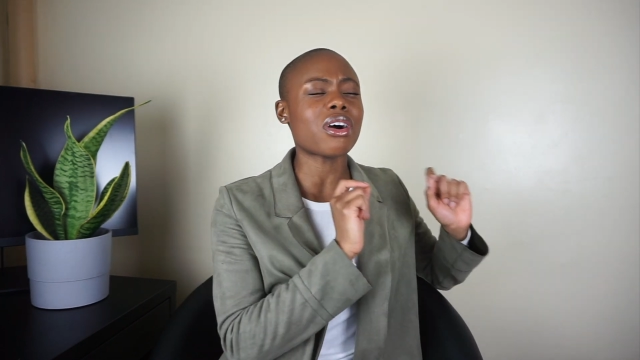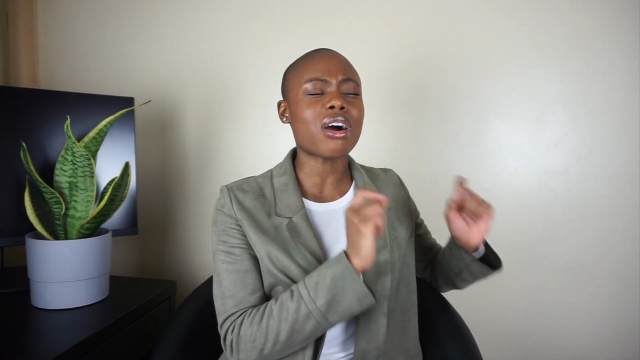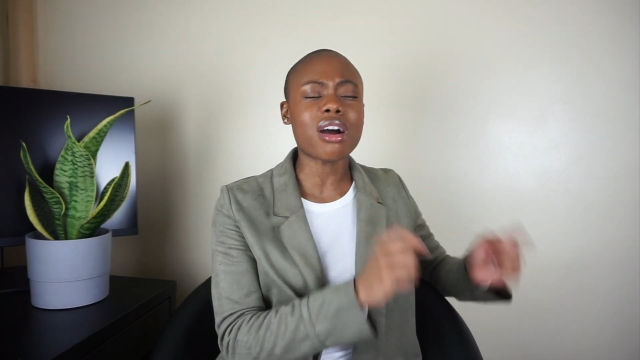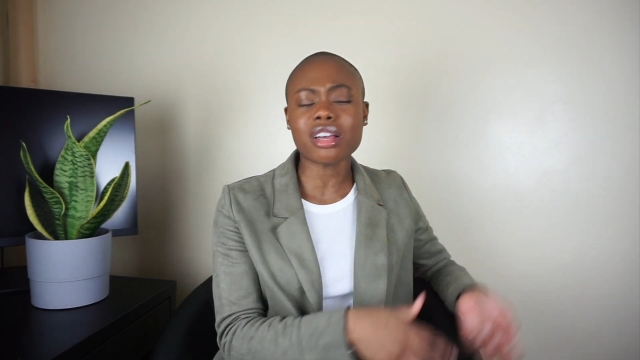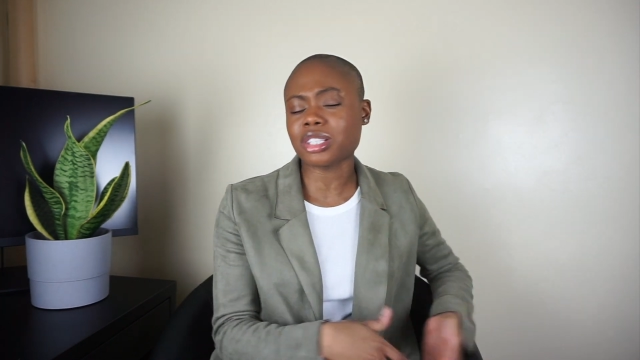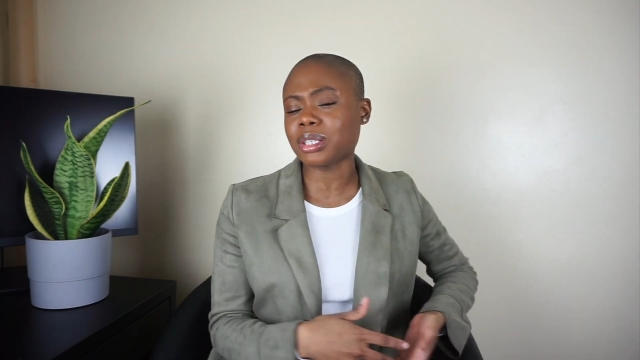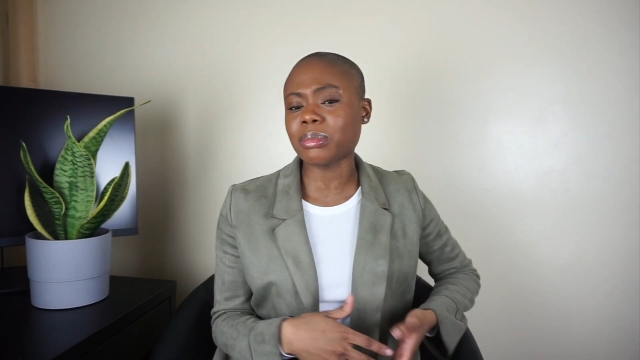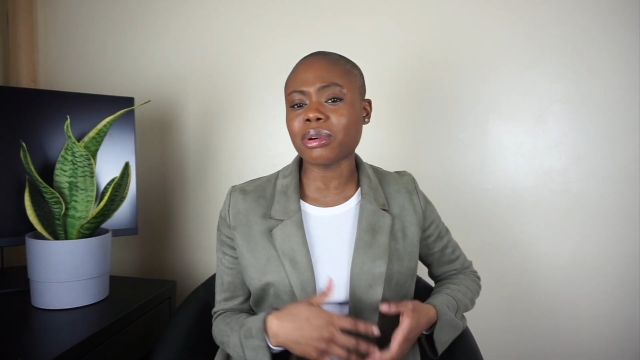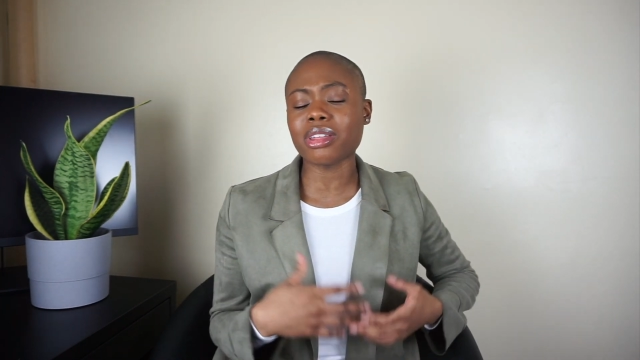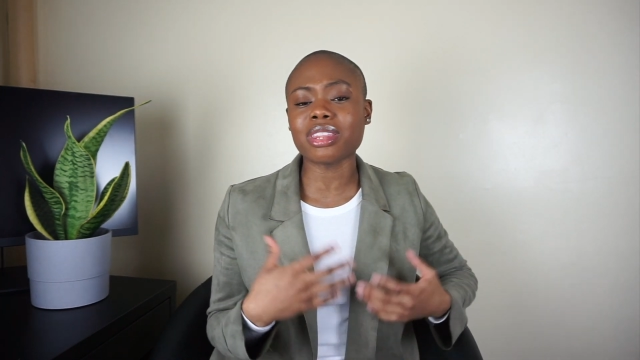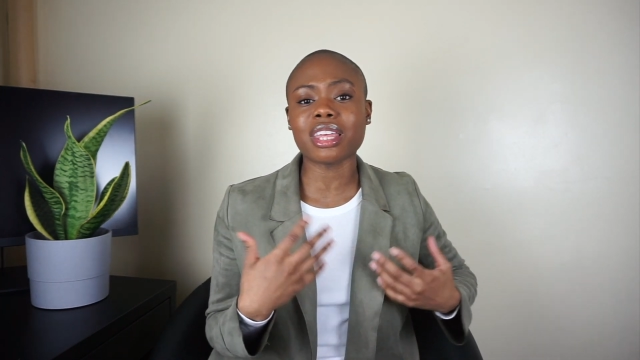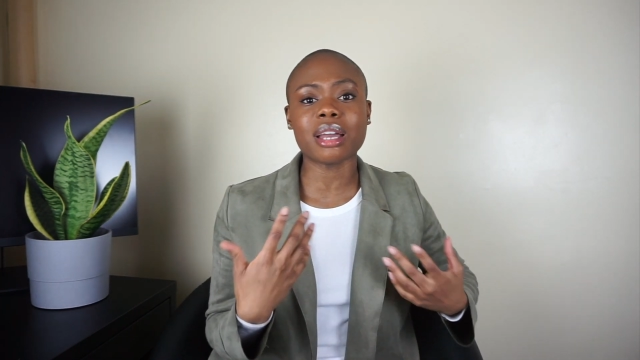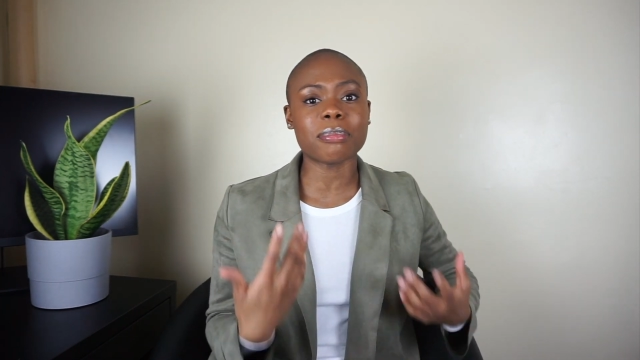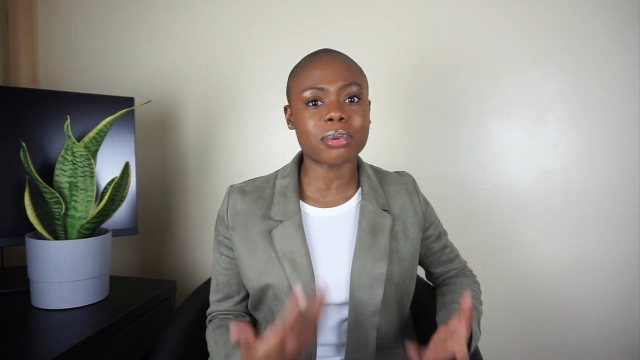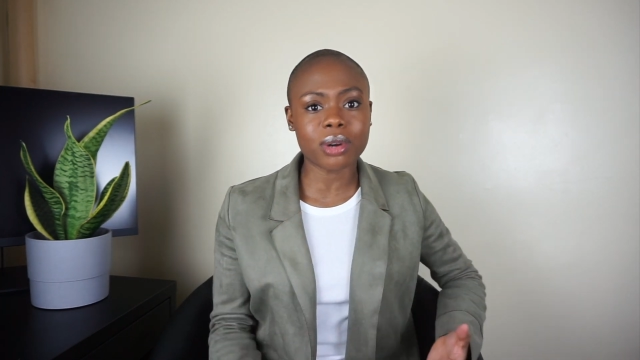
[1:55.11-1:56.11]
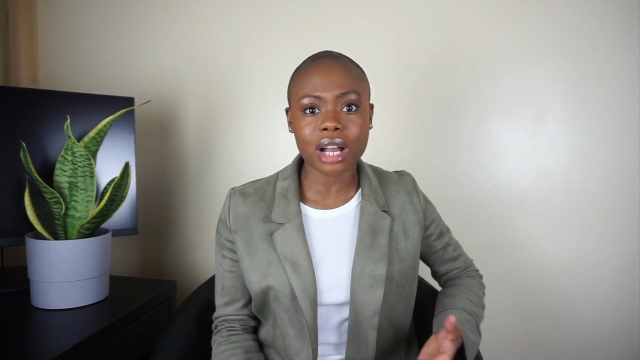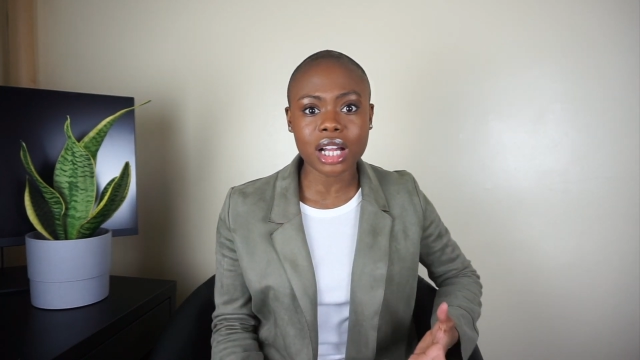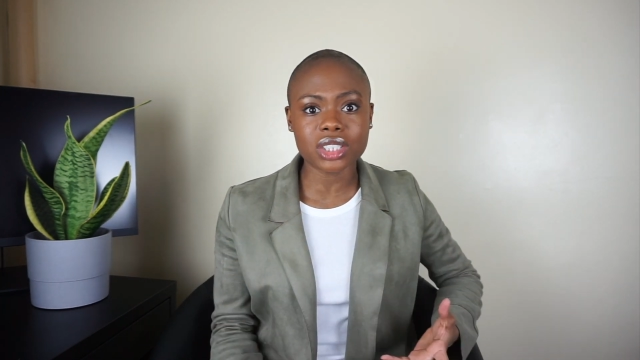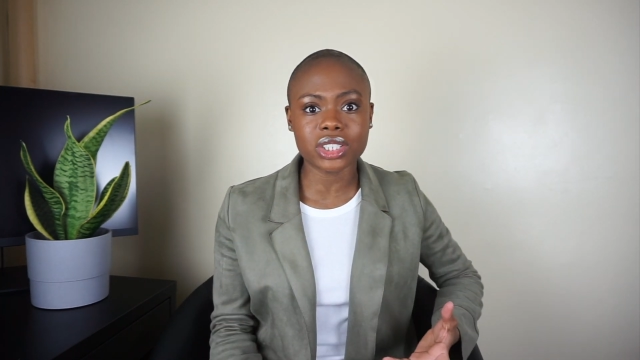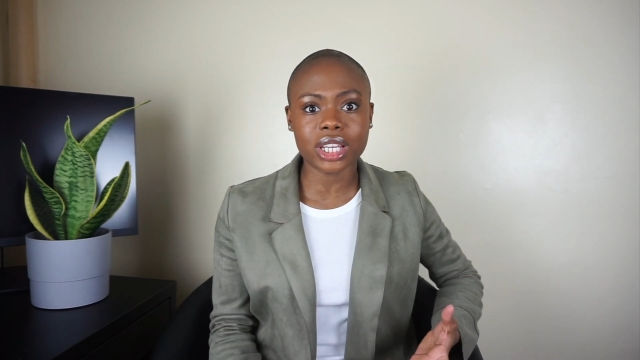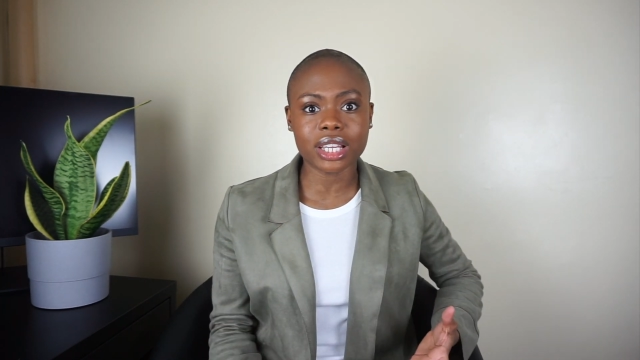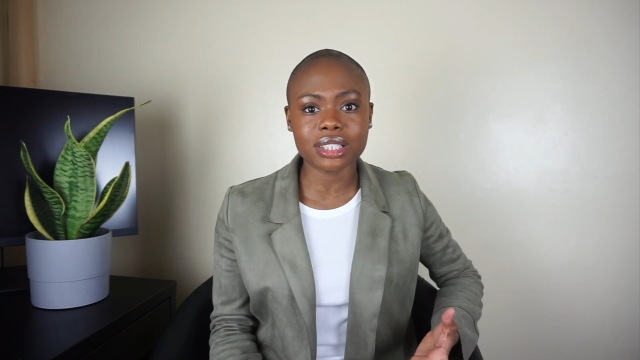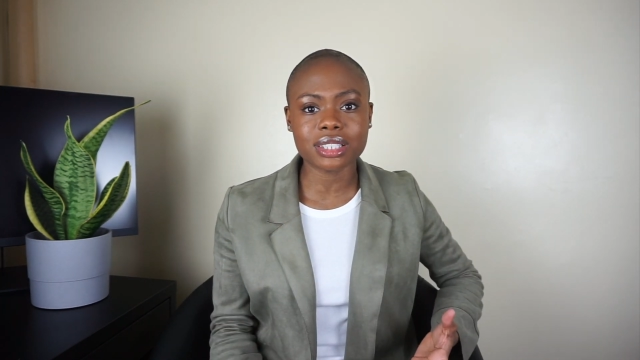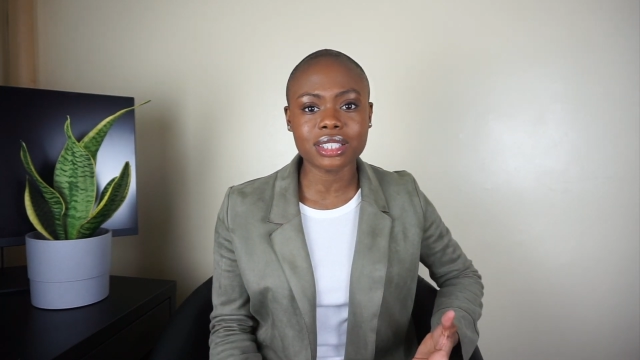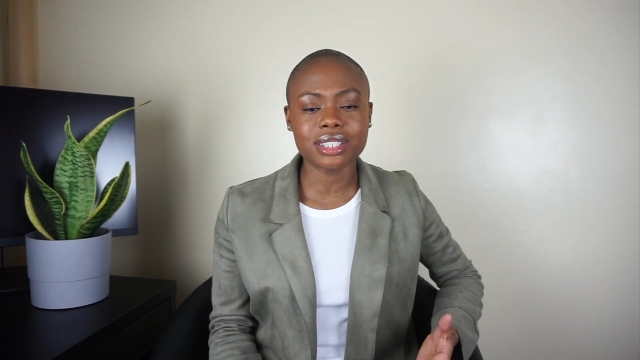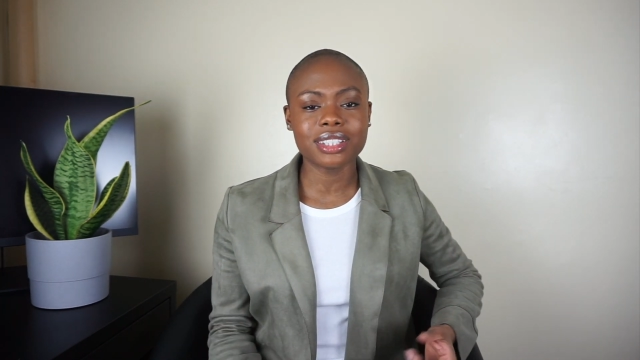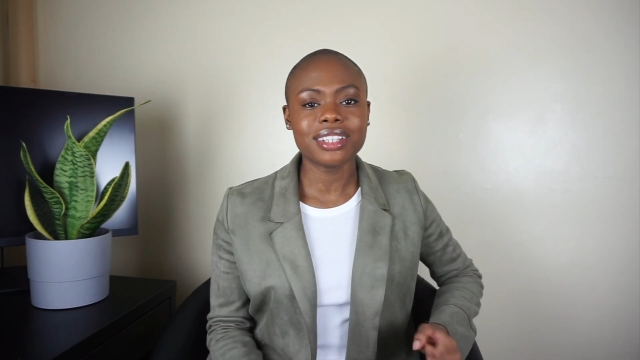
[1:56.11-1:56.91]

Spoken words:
awesome on that project.